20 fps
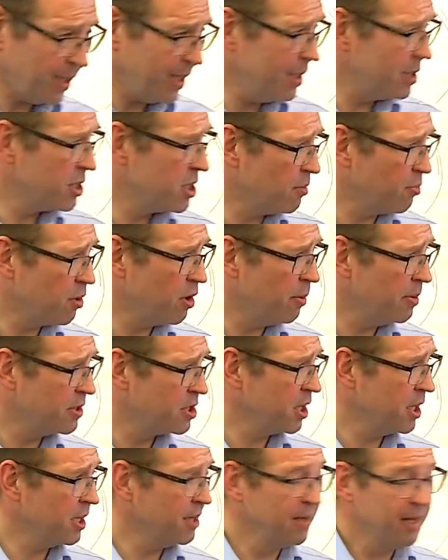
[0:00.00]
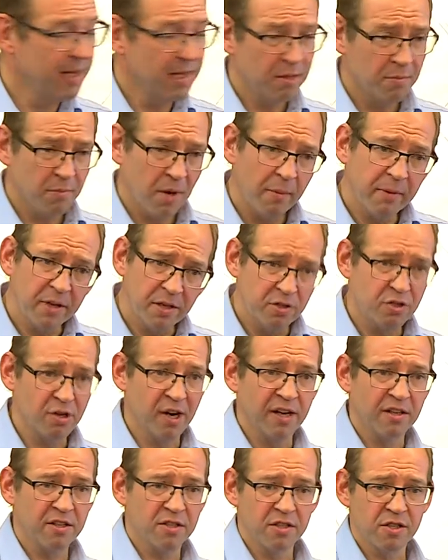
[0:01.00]
into the property. Plumbing
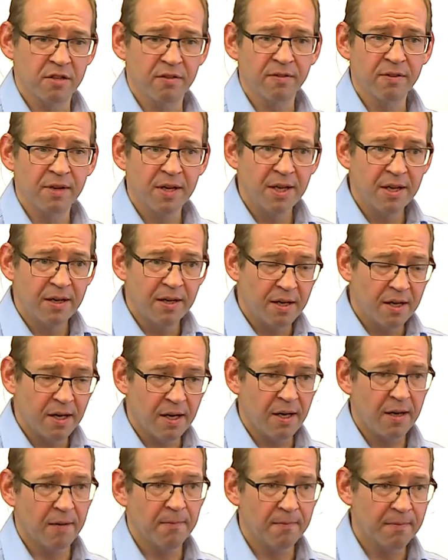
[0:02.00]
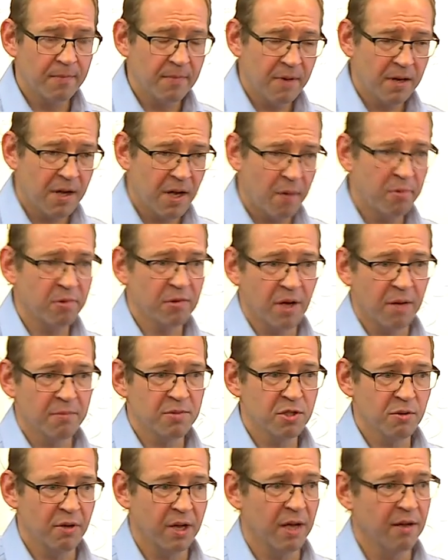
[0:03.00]
contractors have um, coupled up
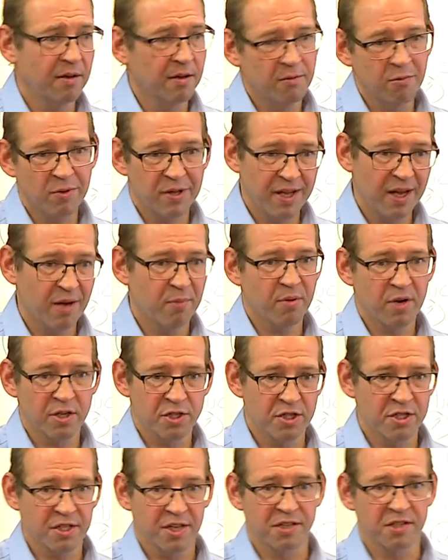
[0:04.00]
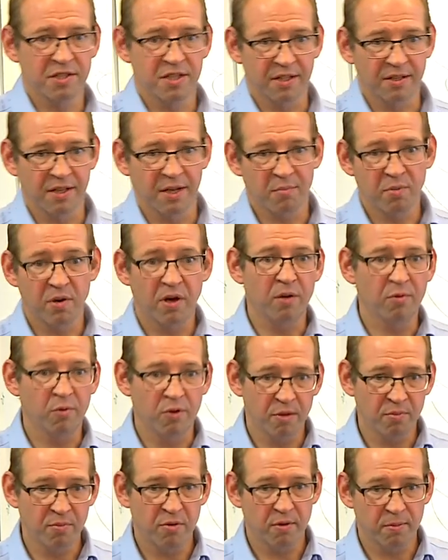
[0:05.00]
to it without pressure testing their
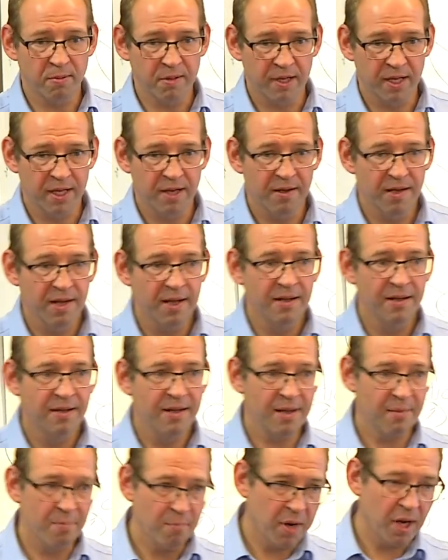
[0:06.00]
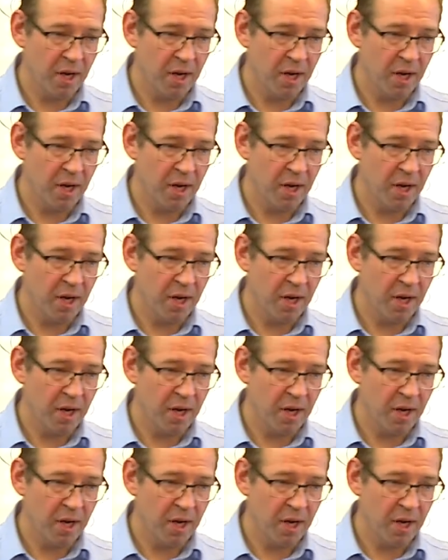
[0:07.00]
pipework properly. It